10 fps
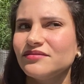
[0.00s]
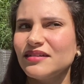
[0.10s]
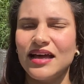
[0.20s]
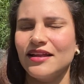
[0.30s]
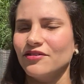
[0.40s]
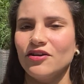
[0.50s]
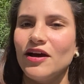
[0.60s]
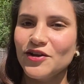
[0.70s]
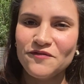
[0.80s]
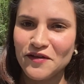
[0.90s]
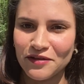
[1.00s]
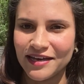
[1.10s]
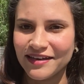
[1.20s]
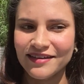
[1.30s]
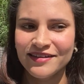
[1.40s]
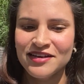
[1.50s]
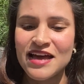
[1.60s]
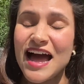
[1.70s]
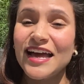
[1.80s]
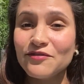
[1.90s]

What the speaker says: I don't know. I don't feel like I